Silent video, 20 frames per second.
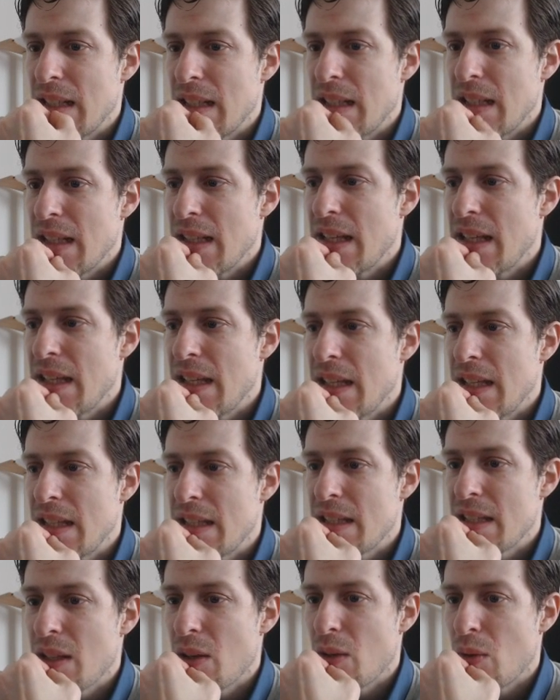
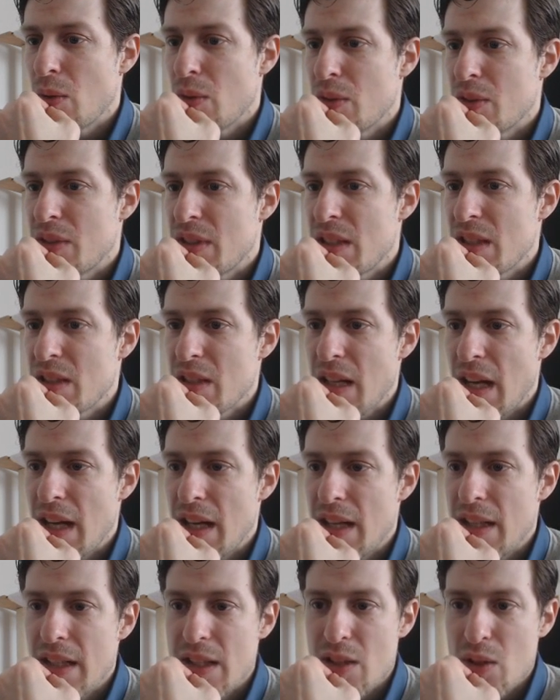this guy
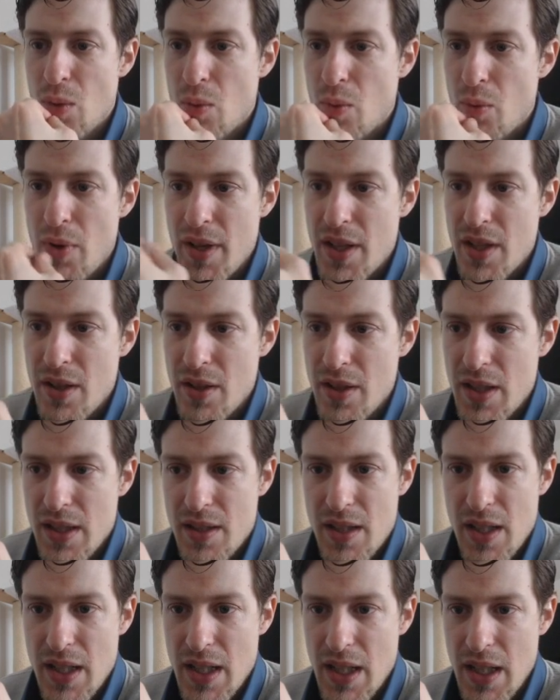is already good
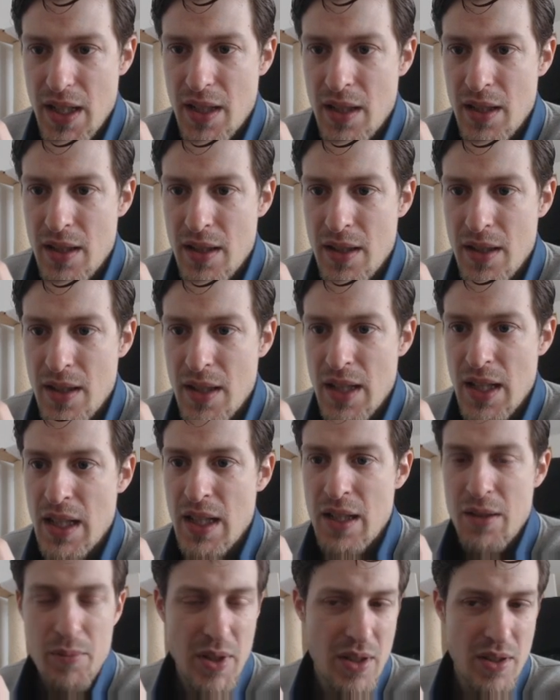at digging
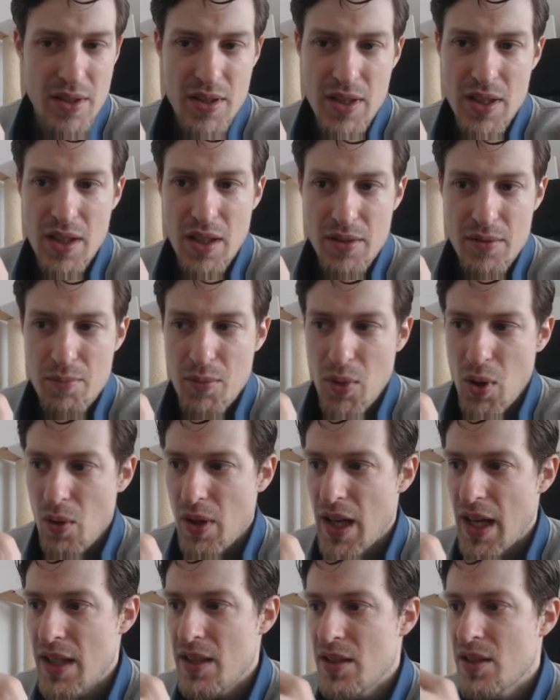because he got mole
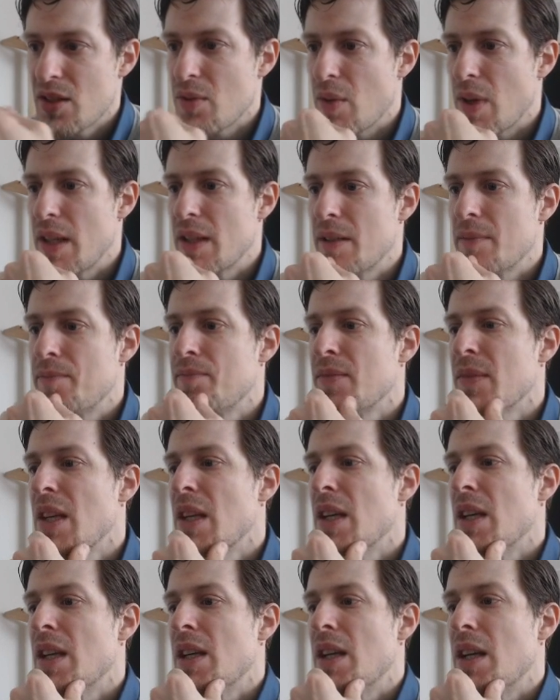hands, right?
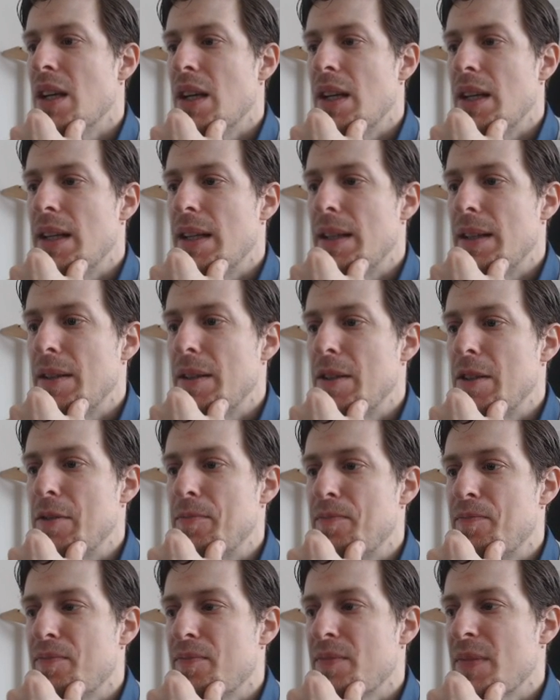And
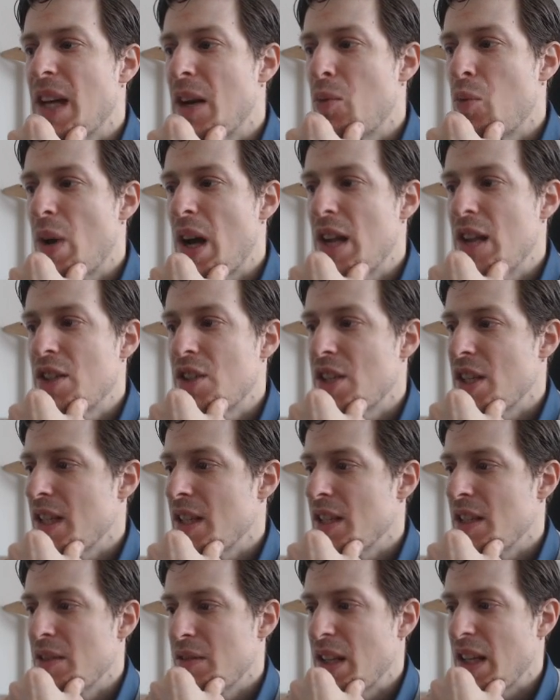
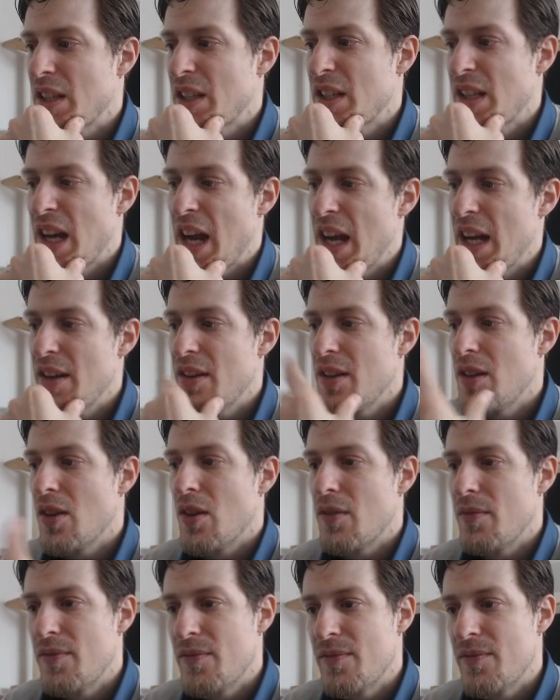ranching, that kind of,